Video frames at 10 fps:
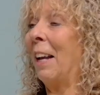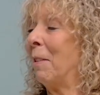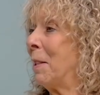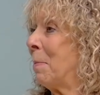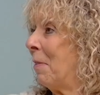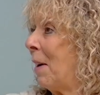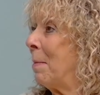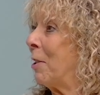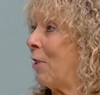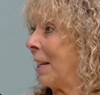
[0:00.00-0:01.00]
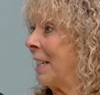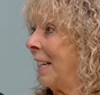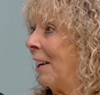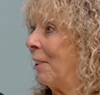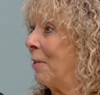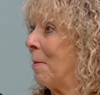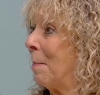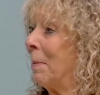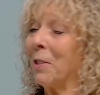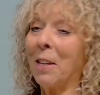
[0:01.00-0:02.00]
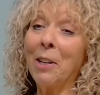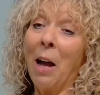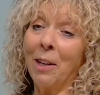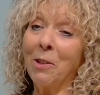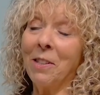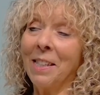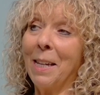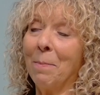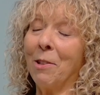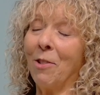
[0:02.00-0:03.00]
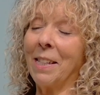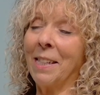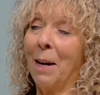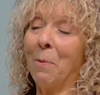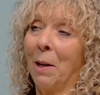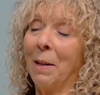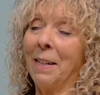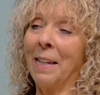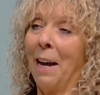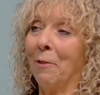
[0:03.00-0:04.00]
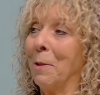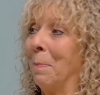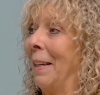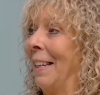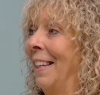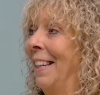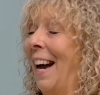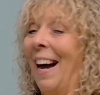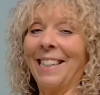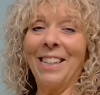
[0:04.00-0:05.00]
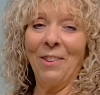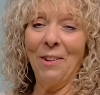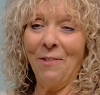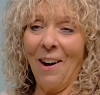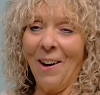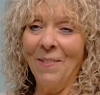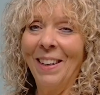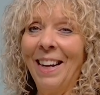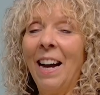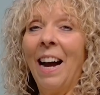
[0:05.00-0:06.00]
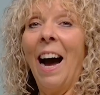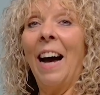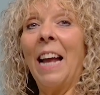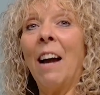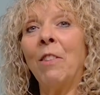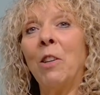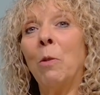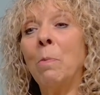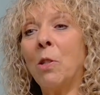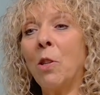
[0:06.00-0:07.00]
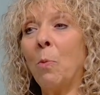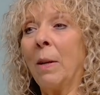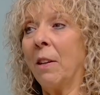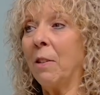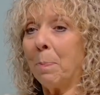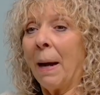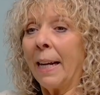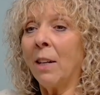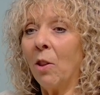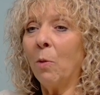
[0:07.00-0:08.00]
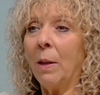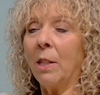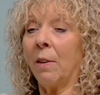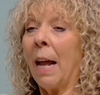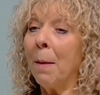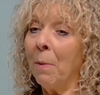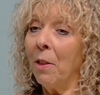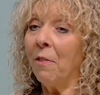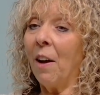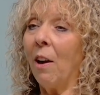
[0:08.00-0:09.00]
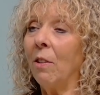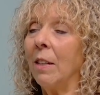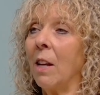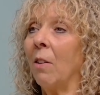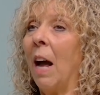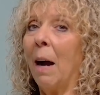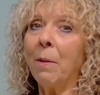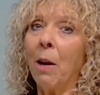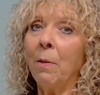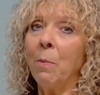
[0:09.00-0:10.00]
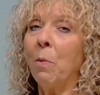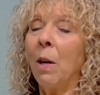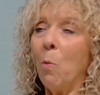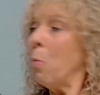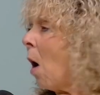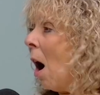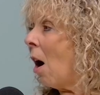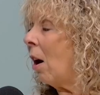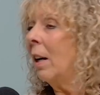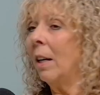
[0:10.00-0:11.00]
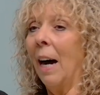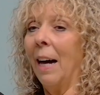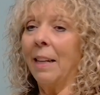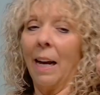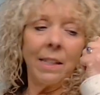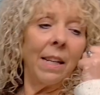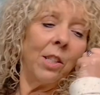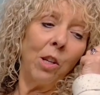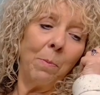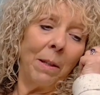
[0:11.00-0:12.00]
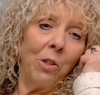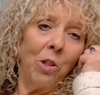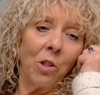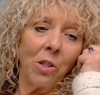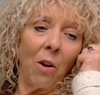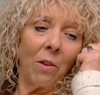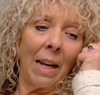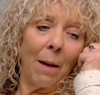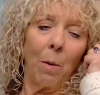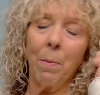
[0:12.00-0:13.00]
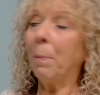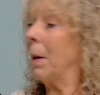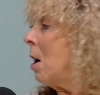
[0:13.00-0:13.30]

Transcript: was in my famous dressing gown, if you remember, because I used to sit in my dressing gown when I didn't have to be actually on the farm. And Aaron comes to the window, he's banging on the window, and I'm on the phone, and I'm going, "What?" And I said, "Excuse me, could you just hold the line one moment?